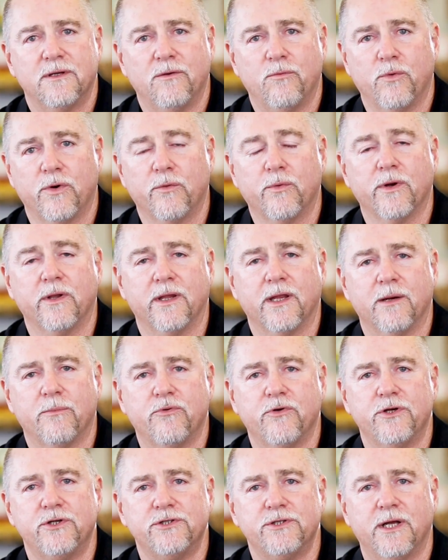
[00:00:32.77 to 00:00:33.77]
and we really
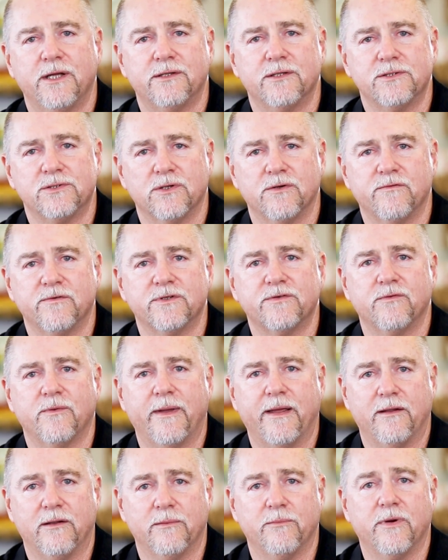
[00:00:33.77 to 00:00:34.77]
appreciate the service from
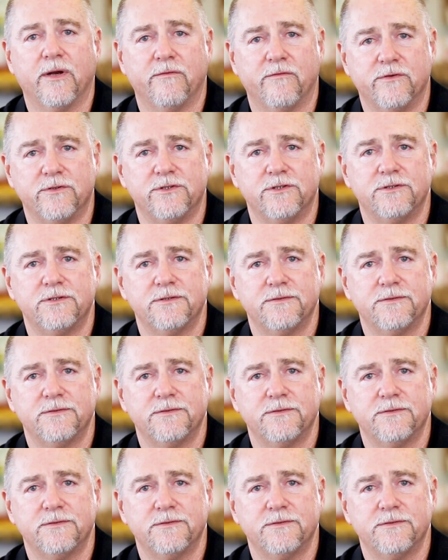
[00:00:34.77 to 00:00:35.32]
Allen Beverages.